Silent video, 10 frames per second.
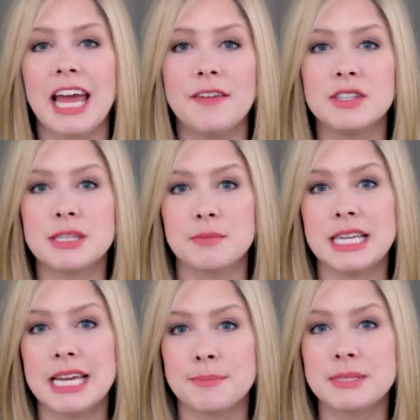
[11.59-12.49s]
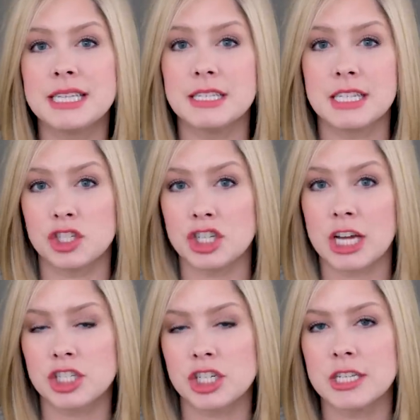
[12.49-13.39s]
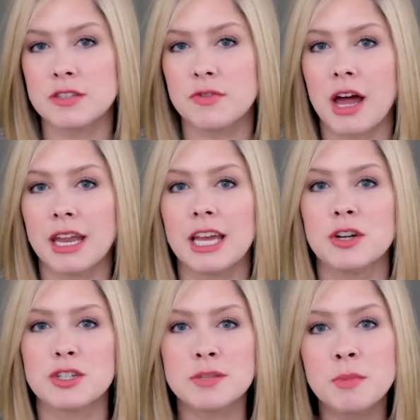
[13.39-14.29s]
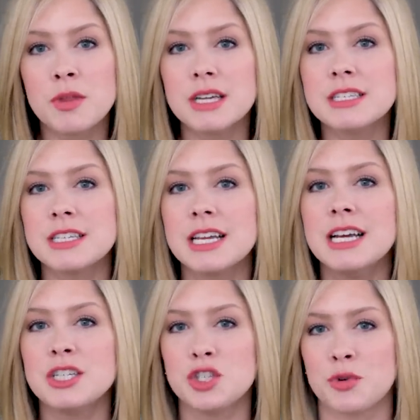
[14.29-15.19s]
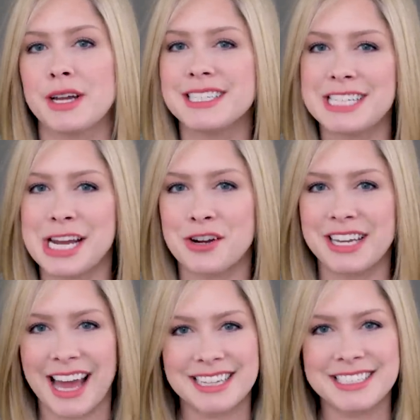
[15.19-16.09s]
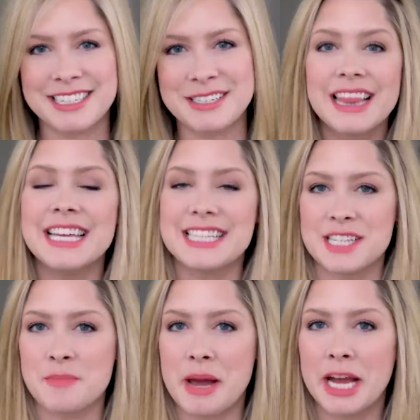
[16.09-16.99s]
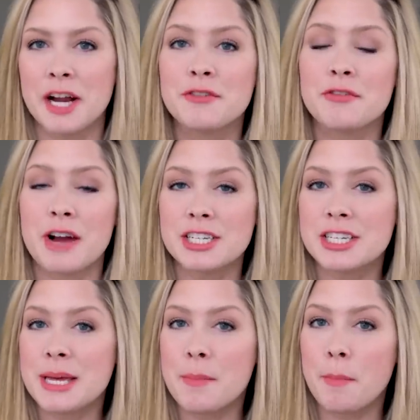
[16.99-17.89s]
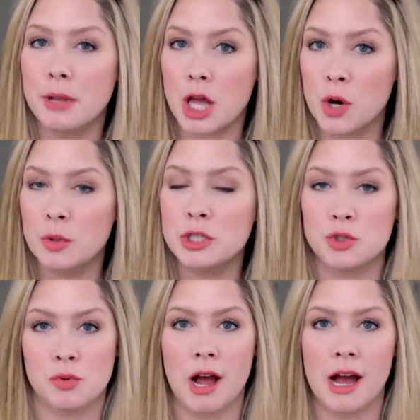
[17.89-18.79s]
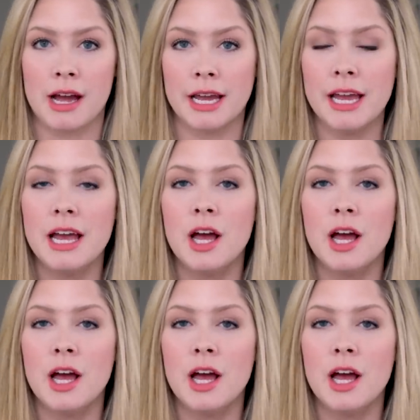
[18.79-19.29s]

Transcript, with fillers: and give you some tips and suggestions for how to get your smoothest, straightest hair yet. This is my hair freshly blown dry.